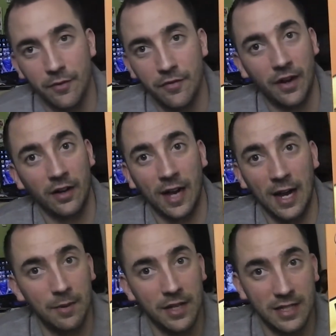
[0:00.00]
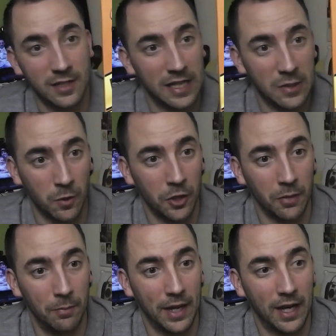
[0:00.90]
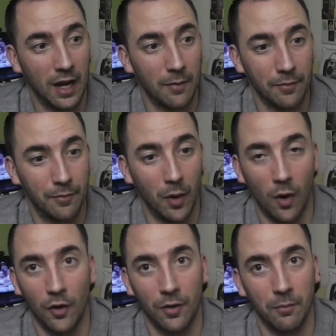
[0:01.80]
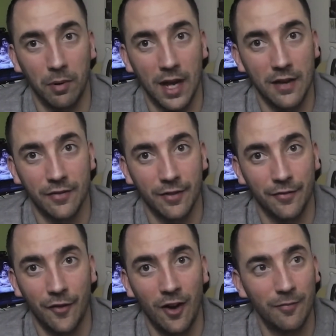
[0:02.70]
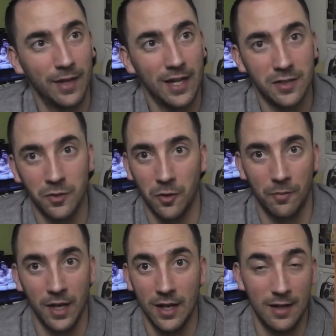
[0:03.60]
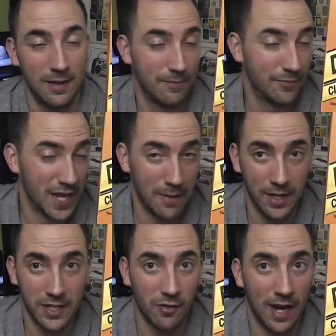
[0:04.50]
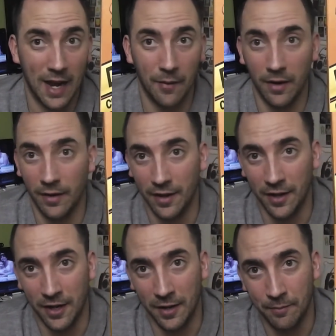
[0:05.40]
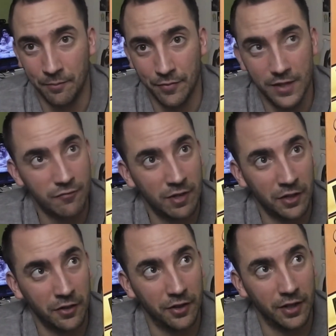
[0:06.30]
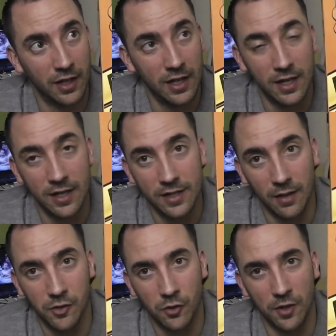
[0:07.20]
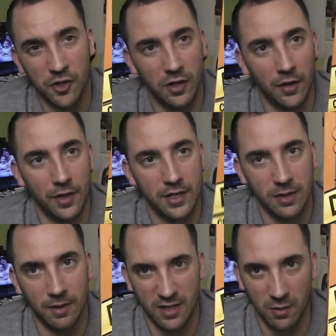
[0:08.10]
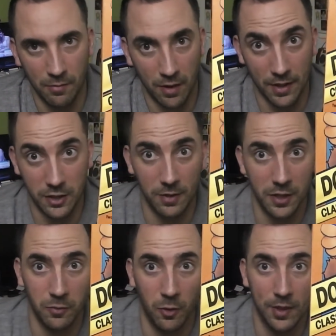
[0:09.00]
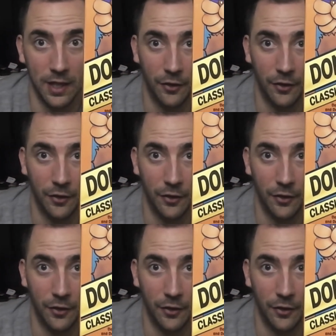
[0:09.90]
fun game. It's one you can pick up and put on and play for 5 minutes or 10 minutes or an hour. It's really good. So I'm sure most of you know what it is anyway, so I won't bother too much more. But yeah,